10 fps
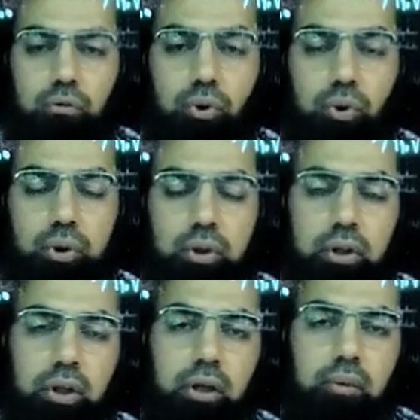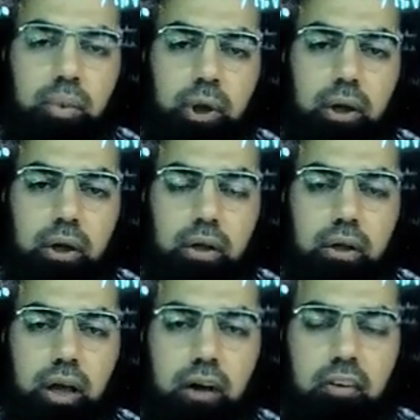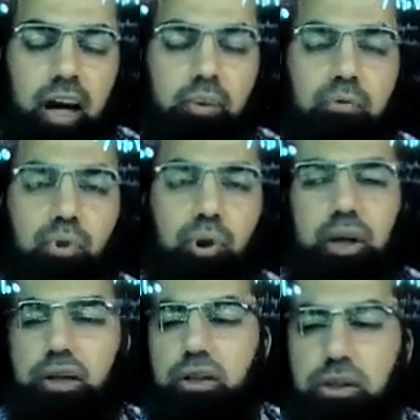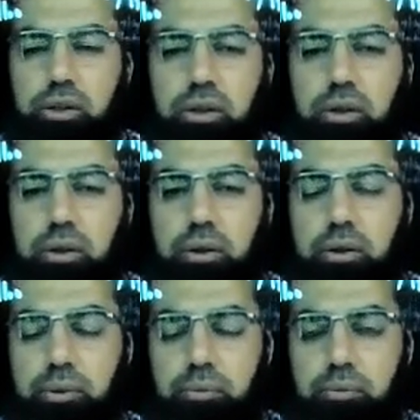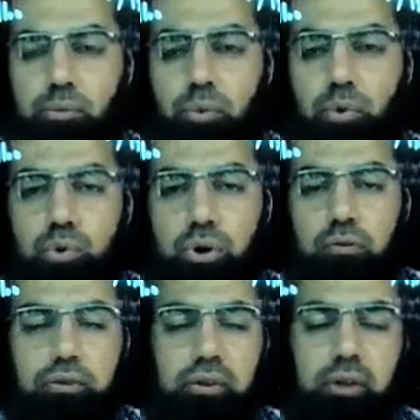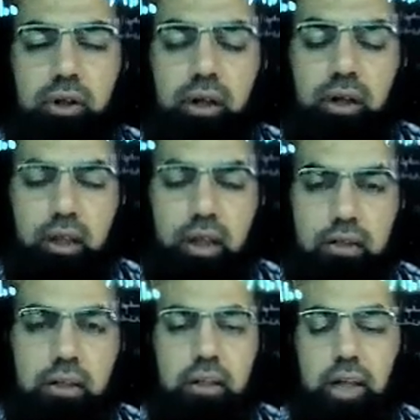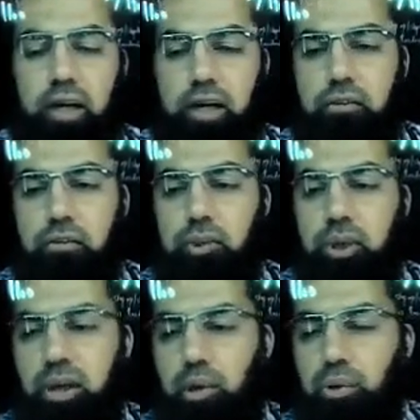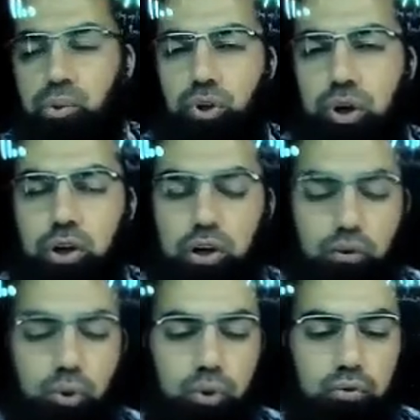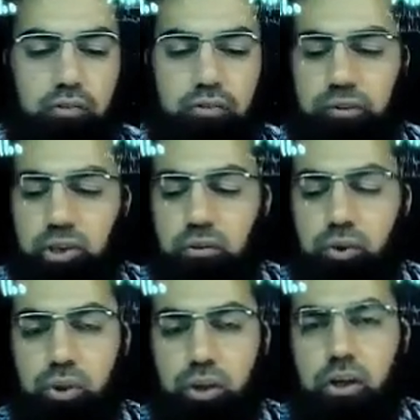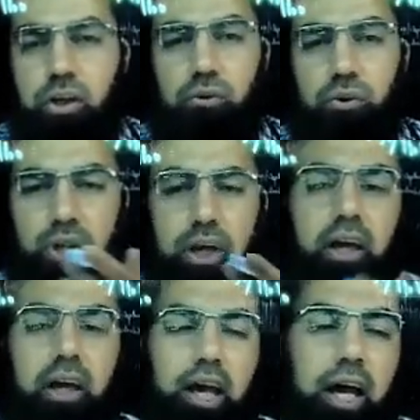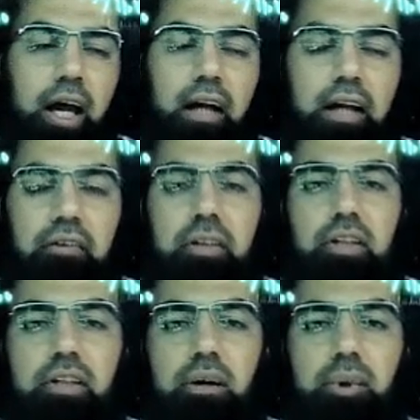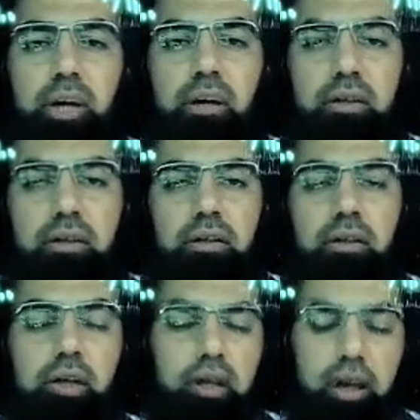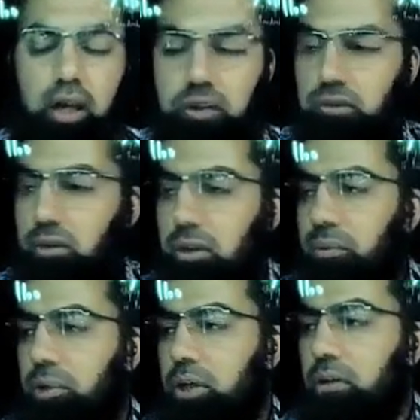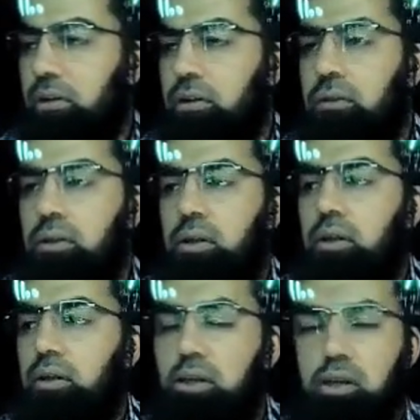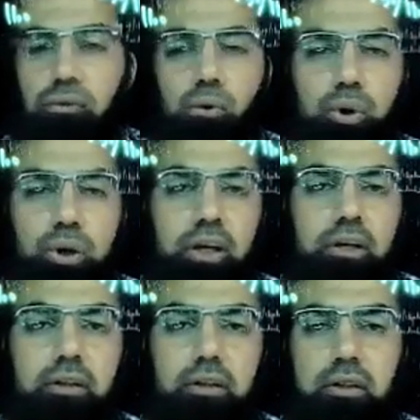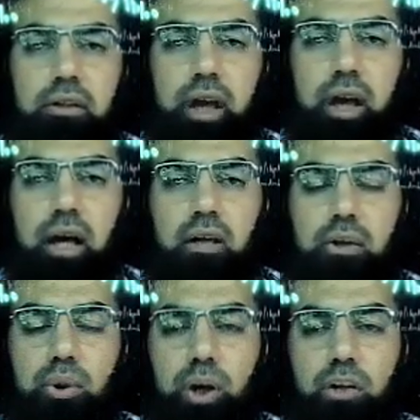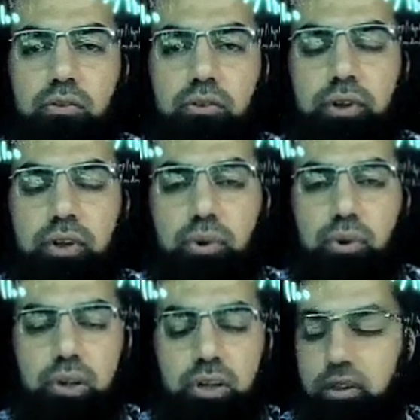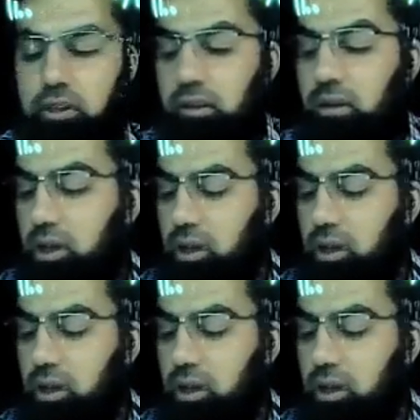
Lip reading: volts, but the available voltage is most often less than that. It will be around 200 volts, 150 volts, 100 volts, and even in some cases, in extreme cases, the voltage is as low as 50 volts, even in